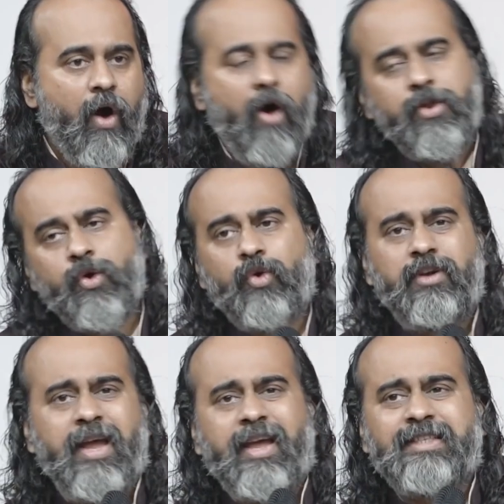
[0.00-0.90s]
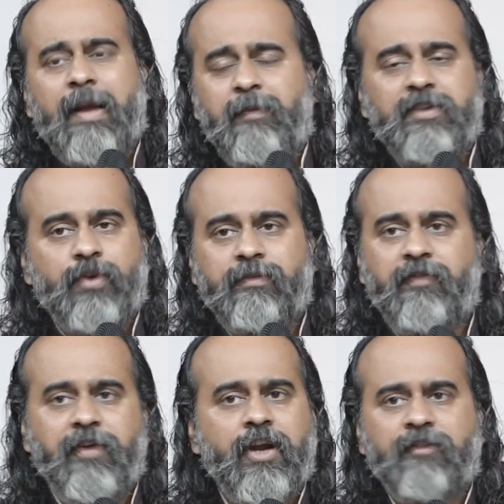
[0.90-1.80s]
Or you could take examples from
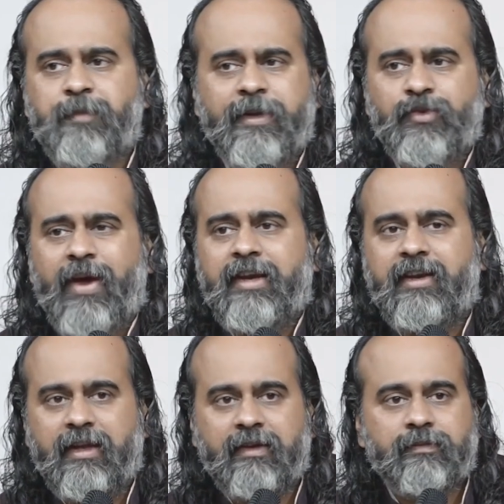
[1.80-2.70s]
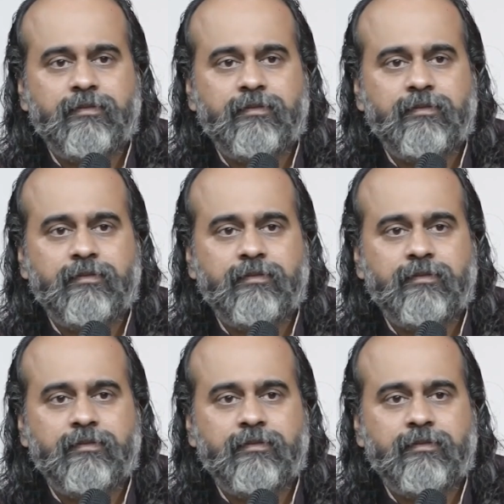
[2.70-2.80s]
the field of spirituality.